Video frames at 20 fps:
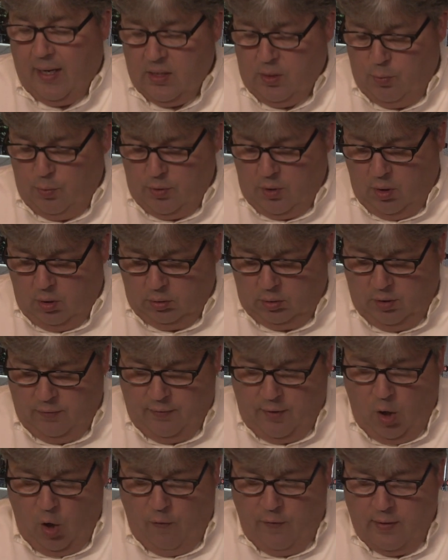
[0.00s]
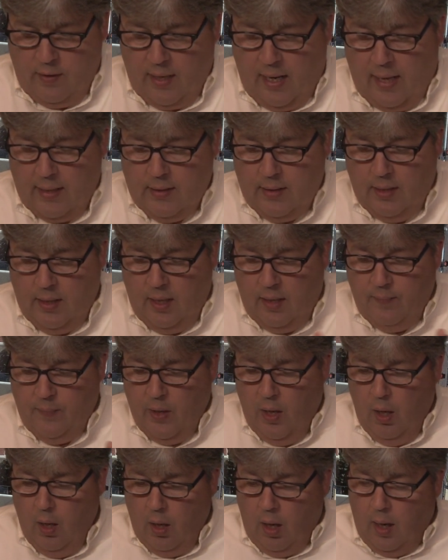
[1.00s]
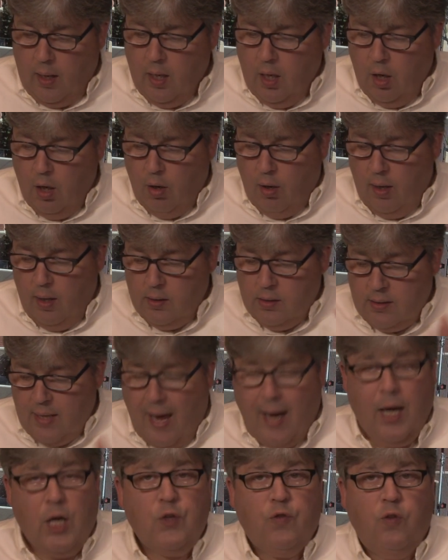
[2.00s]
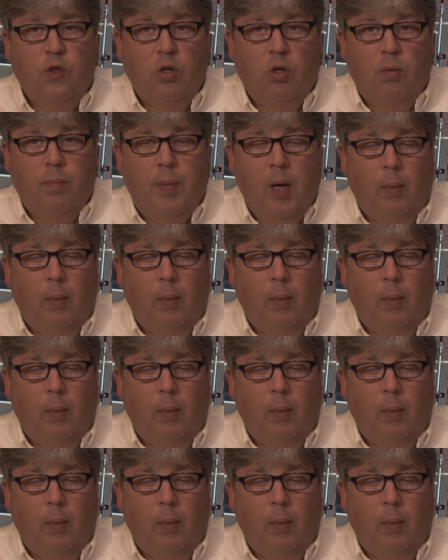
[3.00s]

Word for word: as a result of COVID 19. Uh, here in Salyersville,